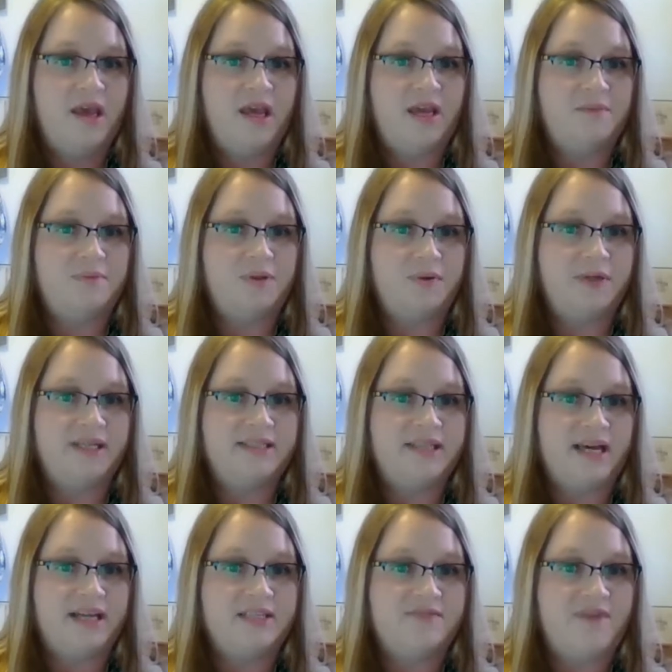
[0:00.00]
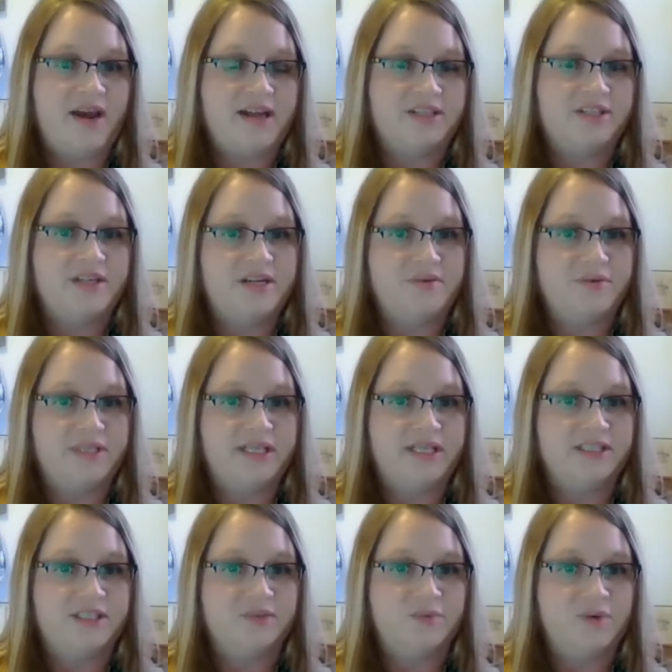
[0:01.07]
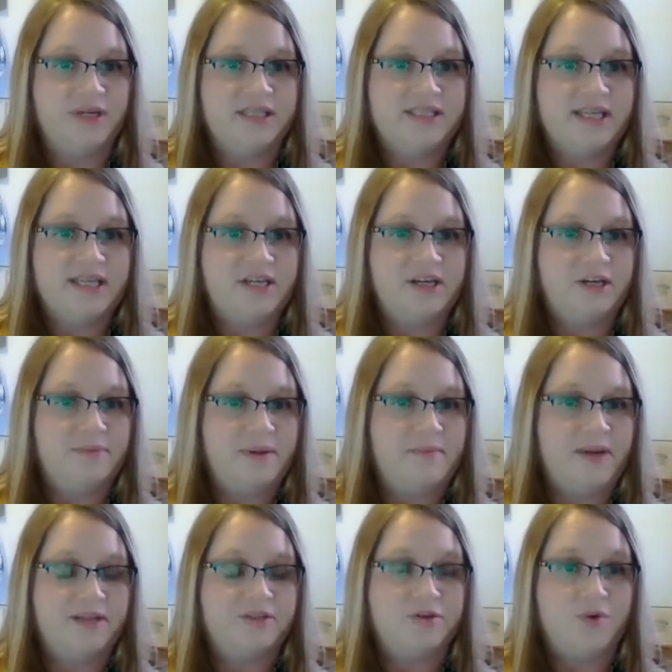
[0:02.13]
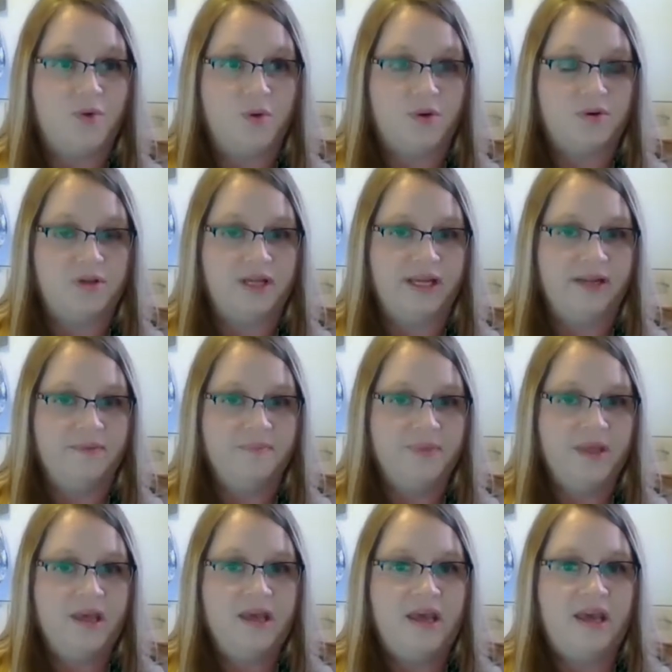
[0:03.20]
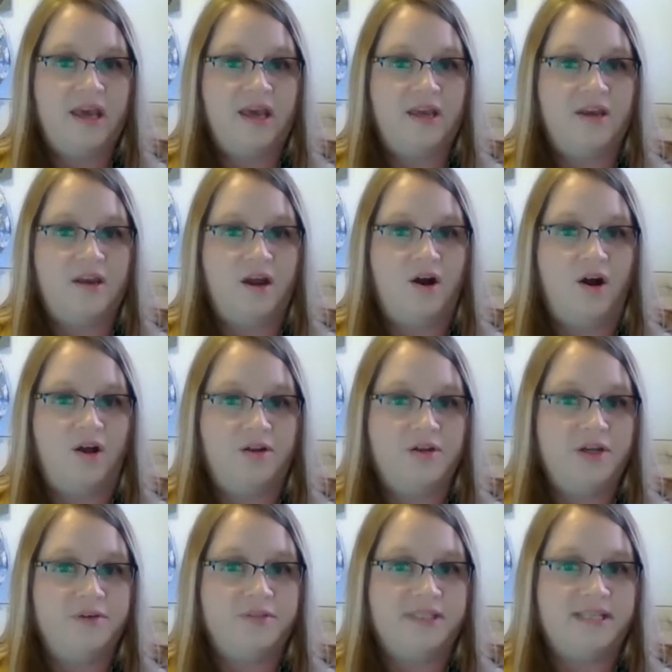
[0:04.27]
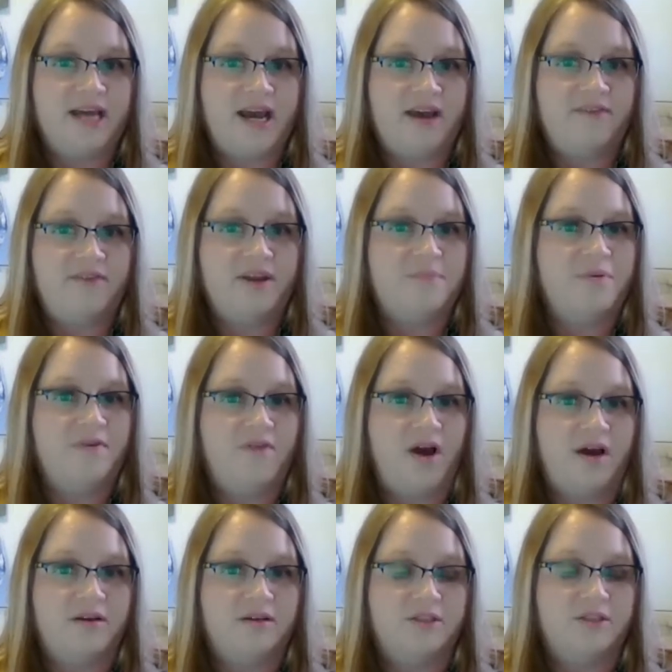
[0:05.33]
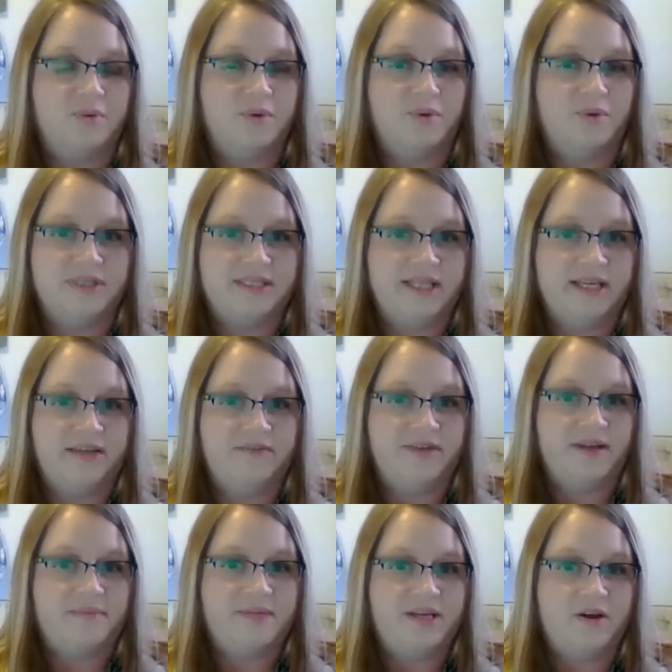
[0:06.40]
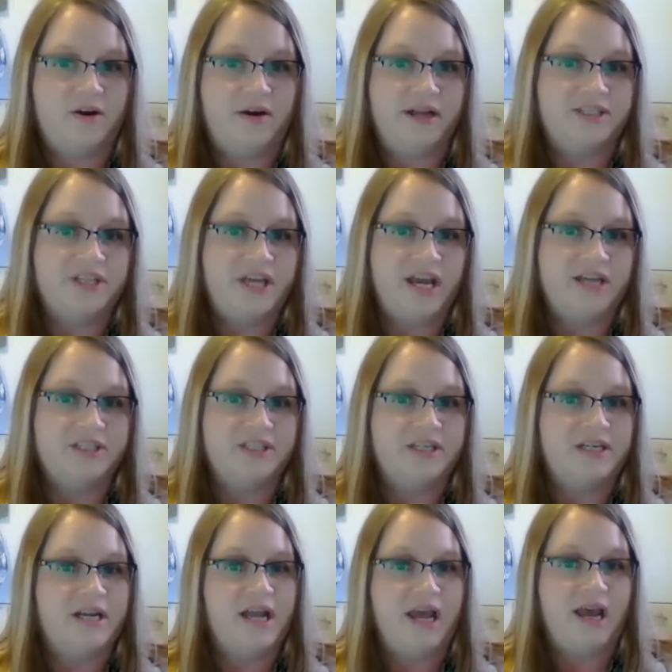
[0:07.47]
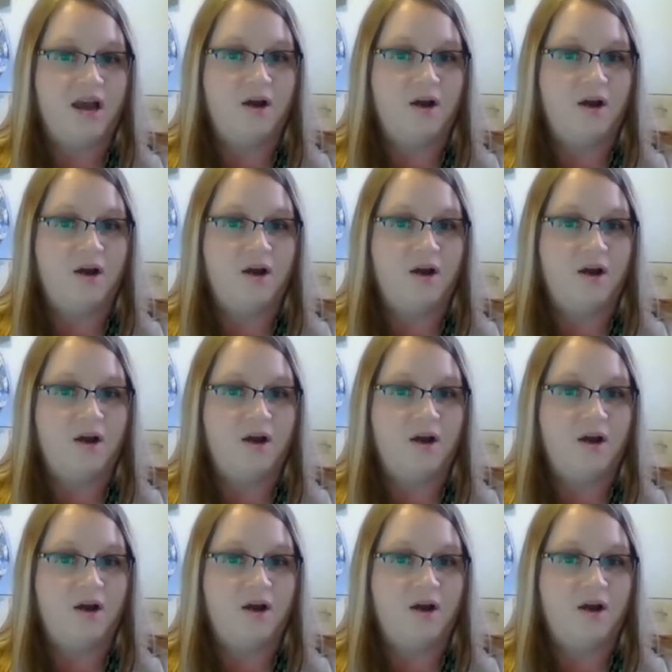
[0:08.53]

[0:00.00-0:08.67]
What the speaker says: Employee satisfaction and retention will continue to be measured quarterly, and all new staff and providers will receive MDR education at